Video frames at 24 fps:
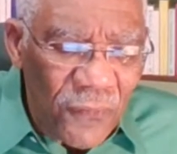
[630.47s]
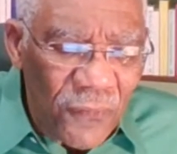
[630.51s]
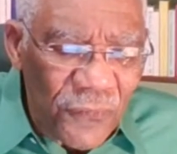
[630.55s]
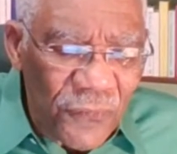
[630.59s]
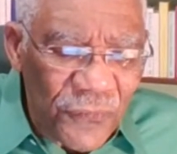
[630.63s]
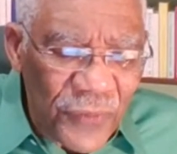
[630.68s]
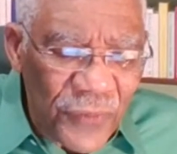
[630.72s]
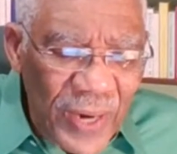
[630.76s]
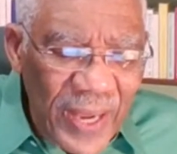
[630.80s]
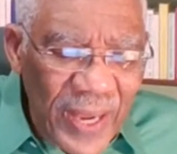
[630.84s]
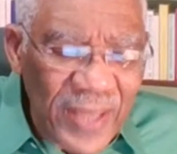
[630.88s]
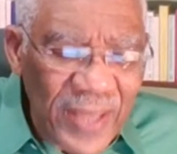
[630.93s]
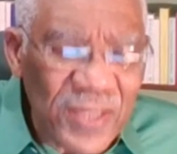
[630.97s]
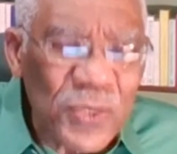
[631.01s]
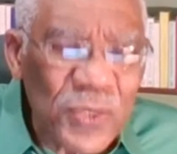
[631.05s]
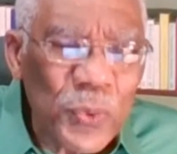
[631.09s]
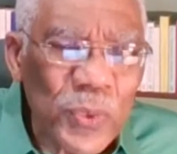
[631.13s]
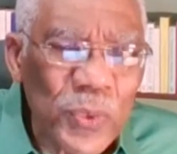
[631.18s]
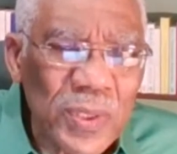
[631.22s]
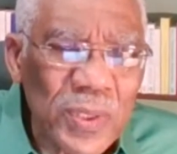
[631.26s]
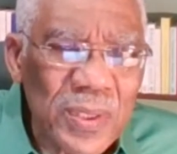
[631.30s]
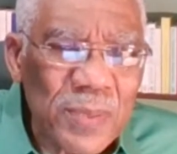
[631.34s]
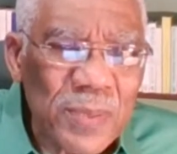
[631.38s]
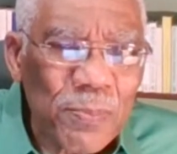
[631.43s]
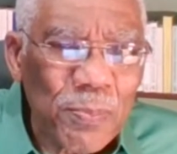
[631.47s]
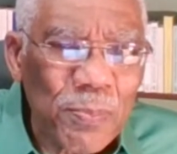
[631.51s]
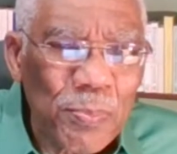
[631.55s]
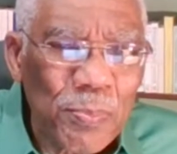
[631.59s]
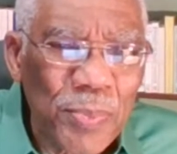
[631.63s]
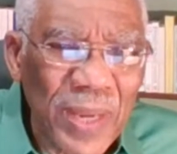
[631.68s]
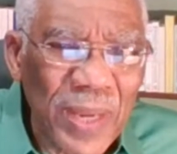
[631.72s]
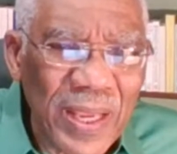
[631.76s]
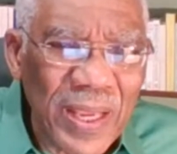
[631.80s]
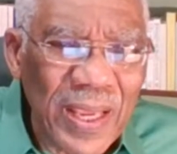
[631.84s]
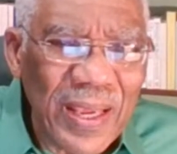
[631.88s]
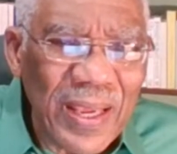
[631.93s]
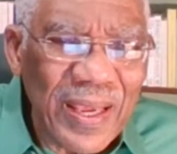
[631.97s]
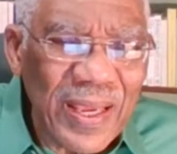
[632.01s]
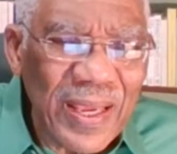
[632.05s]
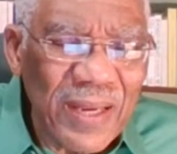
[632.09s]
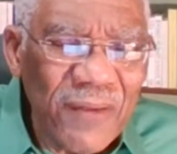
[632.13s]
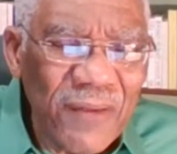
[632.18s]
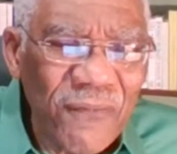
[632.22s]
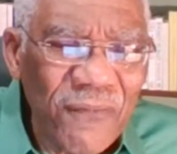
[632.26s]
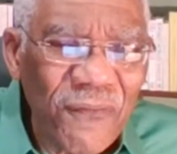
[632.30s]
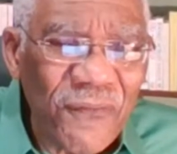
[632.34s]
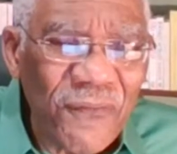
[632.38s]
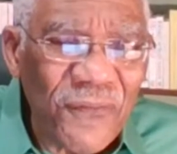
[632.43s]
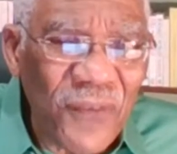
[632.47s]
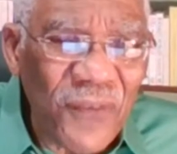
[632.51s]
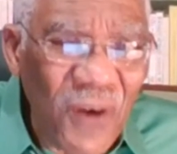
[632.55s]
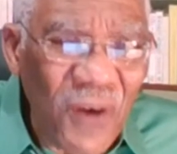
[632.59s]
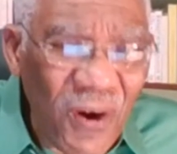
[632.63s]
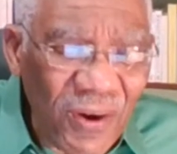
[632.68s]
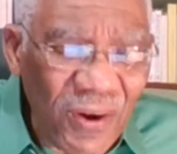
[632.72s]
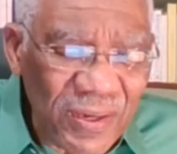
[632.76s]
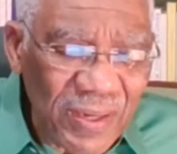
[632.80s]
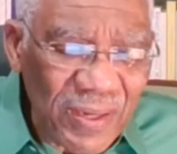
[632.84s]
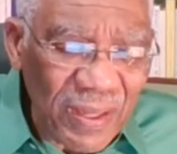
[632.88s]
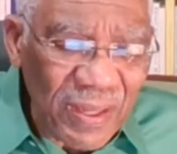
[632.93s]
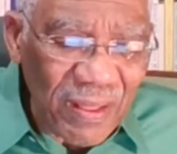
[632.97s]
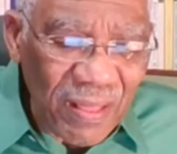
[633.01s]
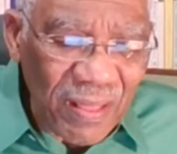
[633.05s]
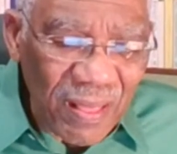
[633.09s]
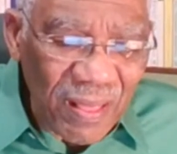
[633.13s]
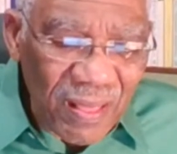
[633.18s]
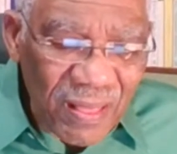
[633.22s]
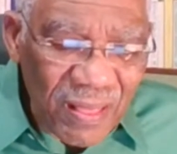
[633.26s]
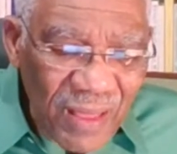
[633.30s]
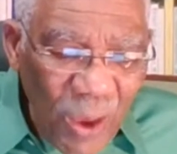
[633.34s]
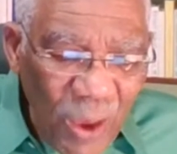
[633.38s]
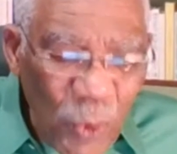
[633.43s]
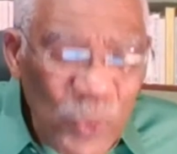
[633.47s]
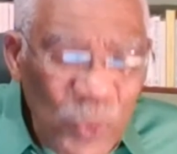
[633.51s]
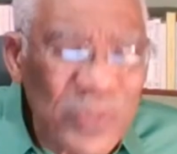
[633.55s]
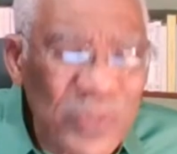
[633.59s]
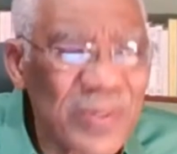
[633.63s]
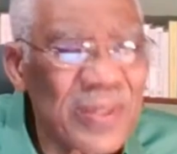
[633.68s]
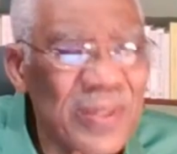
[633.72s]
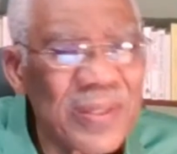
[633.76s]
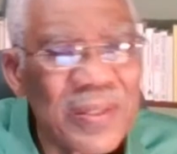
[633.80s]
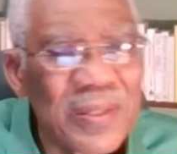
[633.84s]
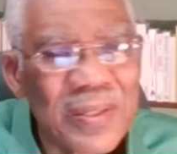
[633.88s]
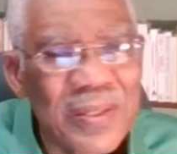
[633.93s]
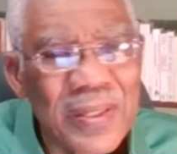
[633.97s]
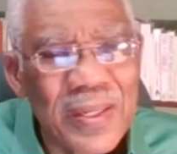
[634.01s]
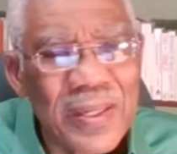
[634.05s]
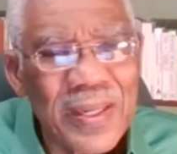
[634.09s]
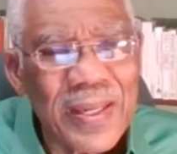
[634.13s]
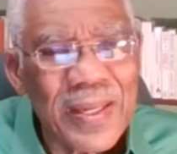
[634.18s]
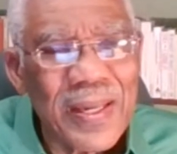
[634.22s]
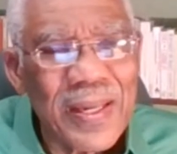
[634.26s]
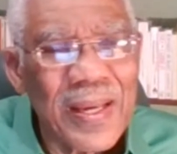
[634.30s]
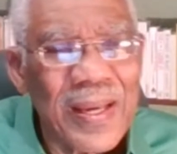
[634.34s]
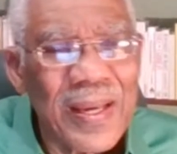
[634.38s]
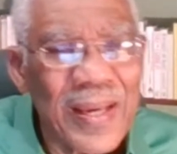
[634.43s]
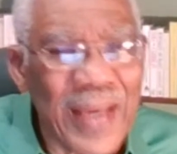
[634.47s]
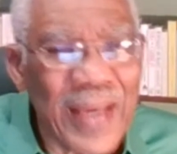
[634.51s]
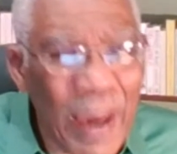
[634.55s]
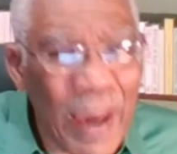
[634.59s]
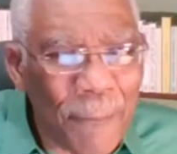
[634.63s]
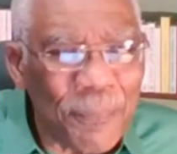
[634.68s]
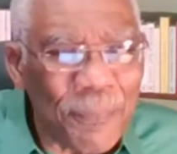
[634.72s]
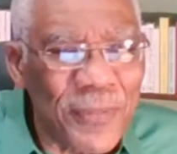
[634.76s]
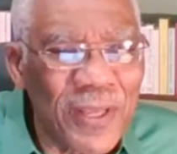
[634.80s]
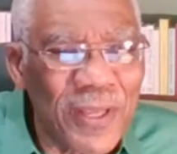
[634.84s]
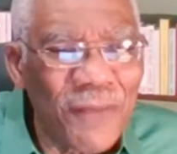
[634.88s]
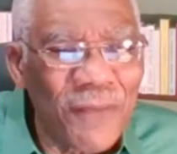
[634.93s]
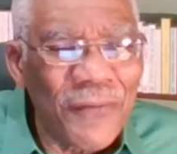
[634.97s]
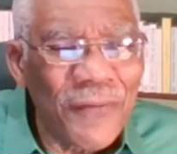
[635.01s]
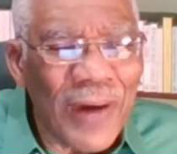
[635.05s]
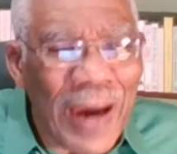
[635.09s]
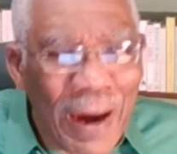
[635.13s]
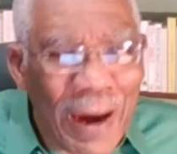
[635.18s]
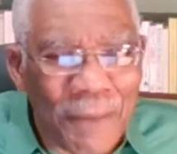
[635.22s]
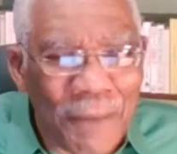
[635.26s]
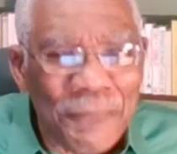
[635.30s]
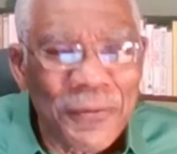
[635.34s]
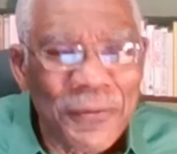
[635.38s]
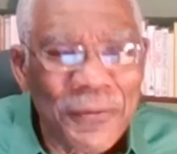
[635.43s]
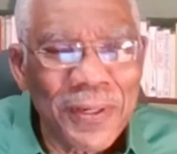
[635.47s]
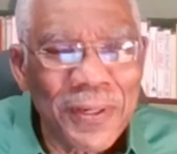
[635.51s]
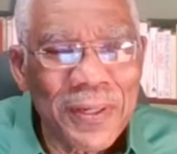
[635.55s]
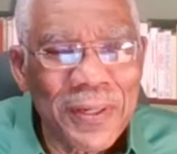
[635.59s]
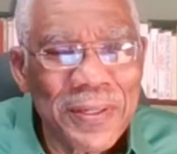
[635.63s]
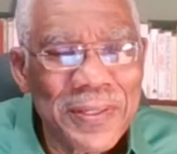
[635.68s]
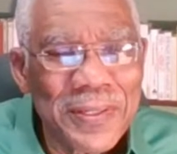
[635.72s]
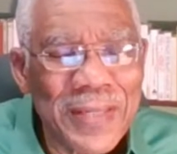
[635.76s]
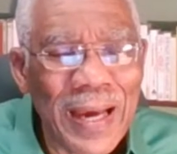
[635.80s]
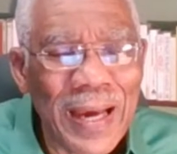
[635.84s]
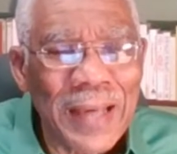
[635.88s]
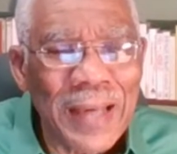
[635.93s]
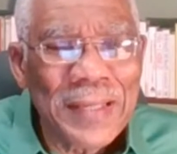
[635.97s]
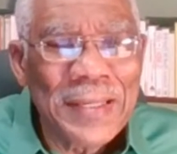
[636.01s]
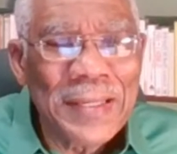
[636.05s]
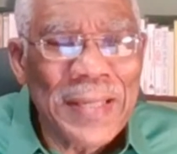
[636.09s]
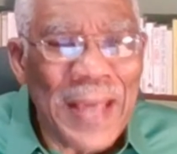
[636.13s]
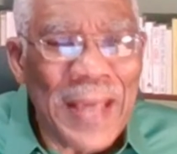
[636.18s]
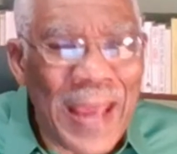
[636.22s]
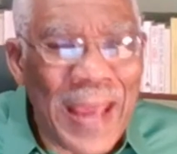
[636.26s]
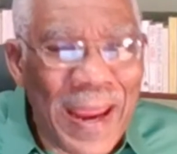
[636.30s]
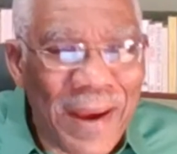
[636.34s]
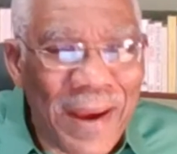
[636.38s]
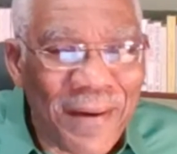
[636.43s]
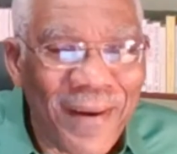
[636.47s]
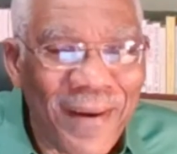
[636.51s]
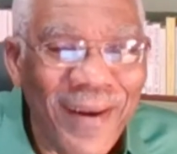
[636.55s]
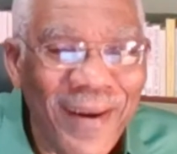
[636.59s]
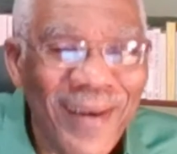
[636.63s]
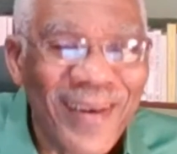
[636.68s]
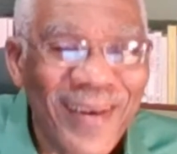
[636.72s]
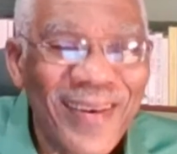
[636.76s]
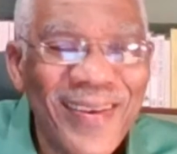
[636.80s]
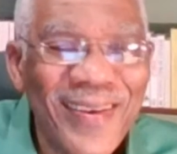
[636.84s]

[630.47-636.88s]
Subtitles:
France was bringing in 40,000 captive Africans a year.